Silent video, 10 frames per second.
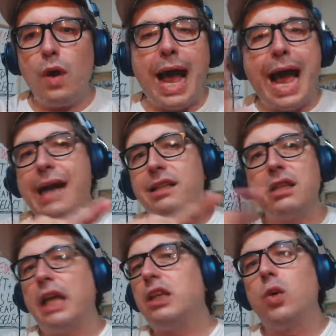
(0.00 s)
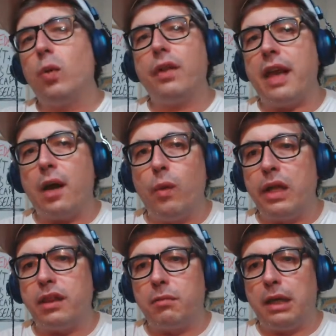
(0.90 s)
act like you were there
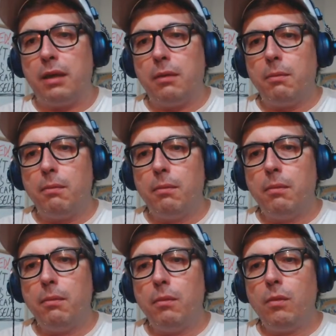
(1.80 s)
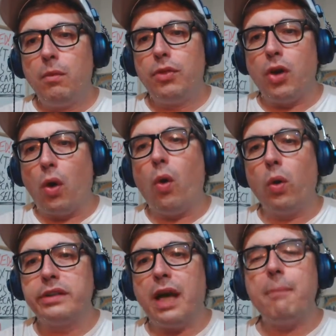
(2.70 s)
with me the
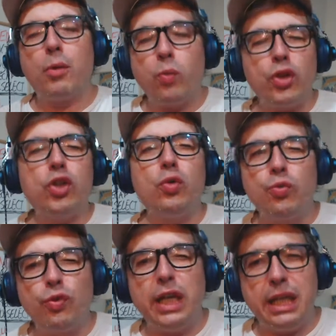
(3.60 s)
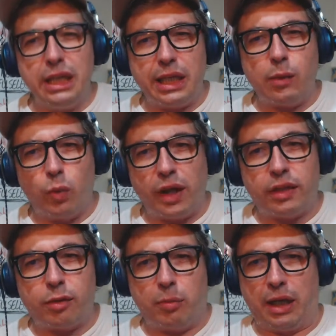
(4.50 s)
whole time, but were you really
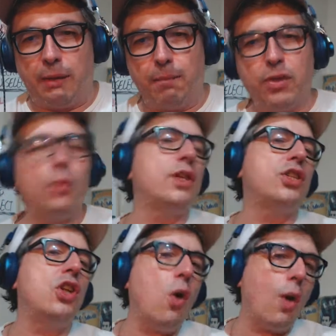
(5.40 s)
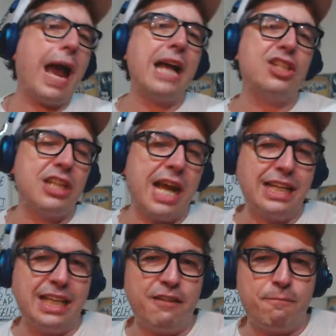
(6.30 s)
with me? There was no hashtag
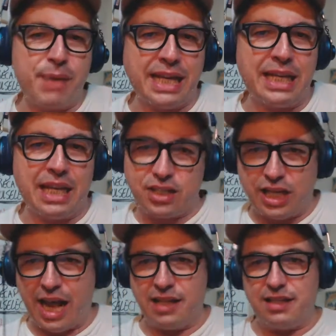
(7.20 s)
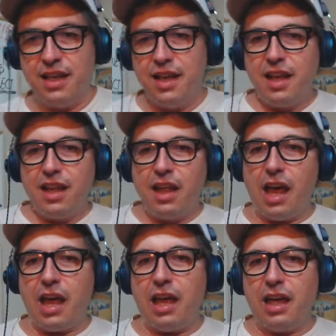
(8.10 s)
give Becky a chance.
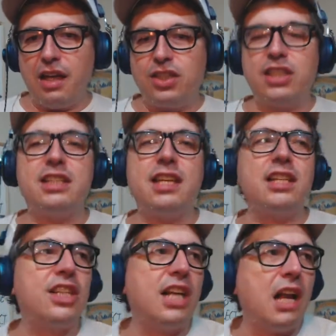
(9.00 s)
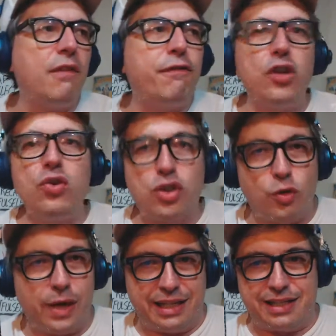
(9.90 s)
She says she got a few
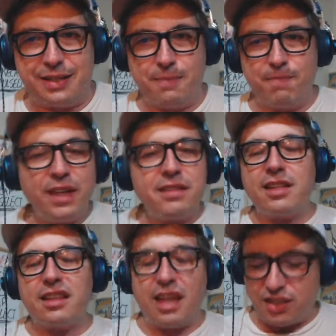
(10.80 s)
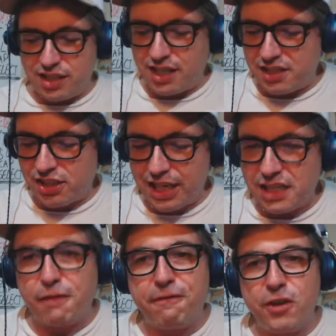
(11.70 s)
tweets. Here's the thing. She says she gets
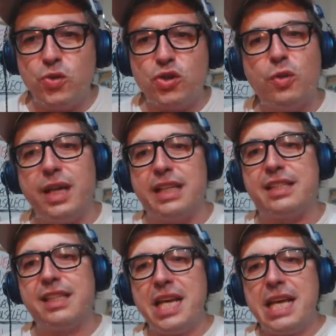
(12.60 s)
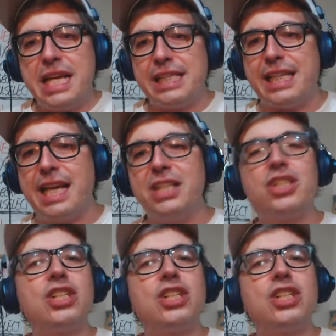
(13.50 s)
a few tweets saying